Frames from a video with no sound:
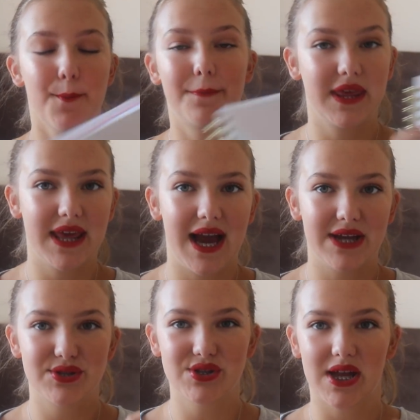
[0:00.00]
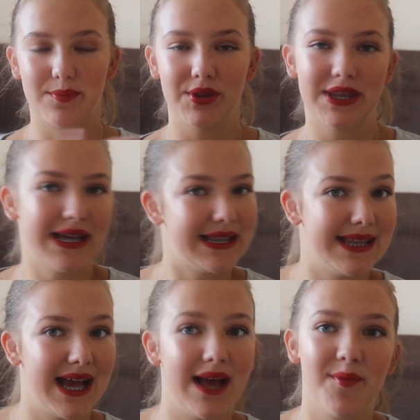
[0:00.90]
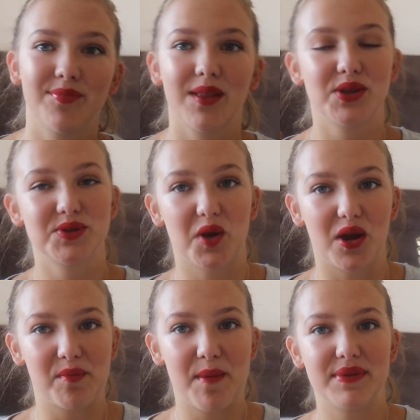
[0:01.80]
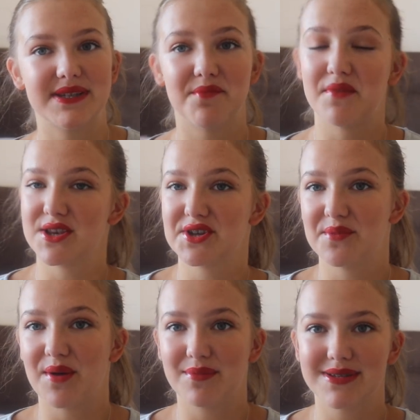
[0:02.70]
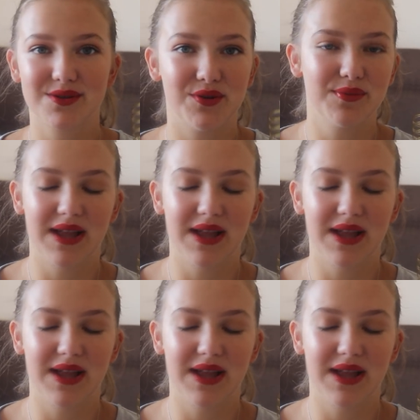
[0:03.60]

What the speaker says: But yeah, I just like put that in there so I remember to mention about my school